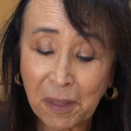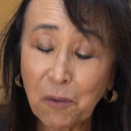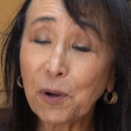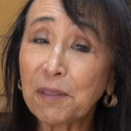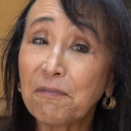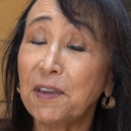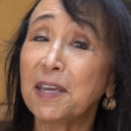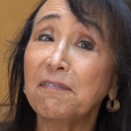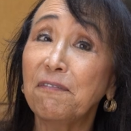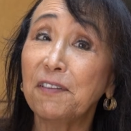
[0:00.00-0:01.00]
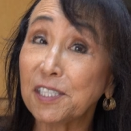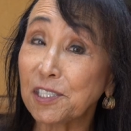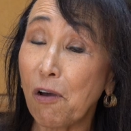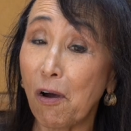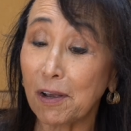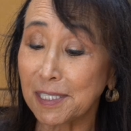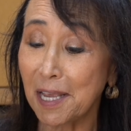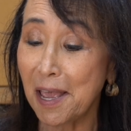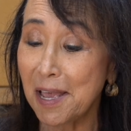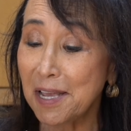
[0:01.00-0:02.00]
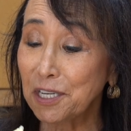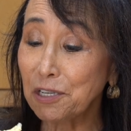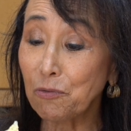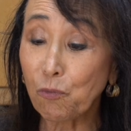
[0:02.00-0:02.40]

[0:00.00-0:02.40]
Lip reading: with vegan fish sauce to